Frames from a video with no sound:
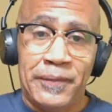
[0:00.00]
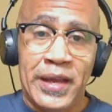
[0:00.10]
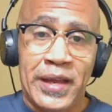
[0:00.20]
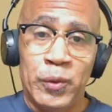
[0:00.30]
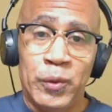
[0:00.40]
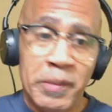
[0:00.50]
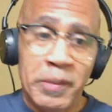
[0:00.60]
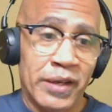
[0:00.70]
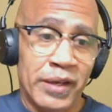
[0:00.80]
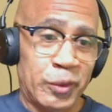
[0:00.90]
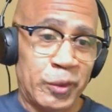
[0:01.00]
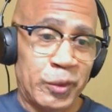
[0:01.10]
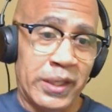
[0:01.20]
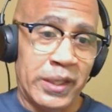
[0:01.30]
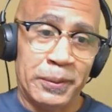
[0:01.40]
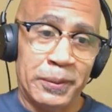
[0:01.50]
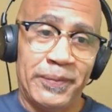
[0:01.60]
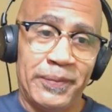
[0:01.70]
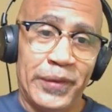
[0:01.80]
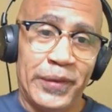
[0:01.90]
I don't want to be on the spot.
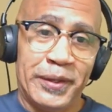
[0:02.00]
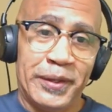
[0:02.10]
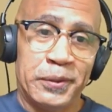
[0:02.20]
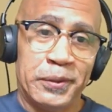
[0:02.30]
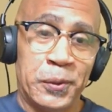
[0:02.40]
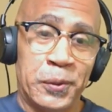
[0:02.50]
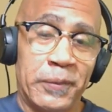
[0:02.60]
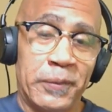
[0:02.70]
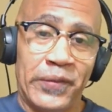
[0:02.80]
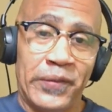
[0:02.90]
So,